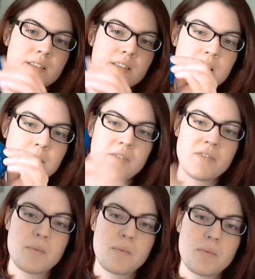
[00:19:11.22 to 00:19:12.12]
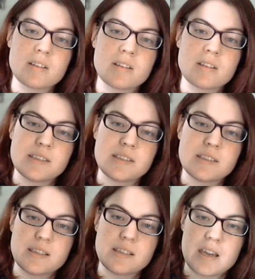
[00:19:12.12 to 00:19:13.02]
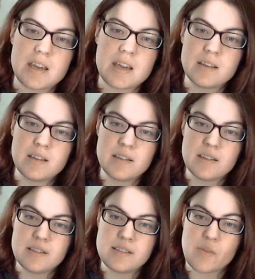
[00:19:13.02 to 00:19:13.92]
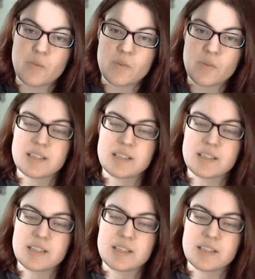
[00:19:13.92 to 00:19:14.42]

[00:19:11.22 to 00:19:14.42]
Leading Men Fiber Arts and this is the 716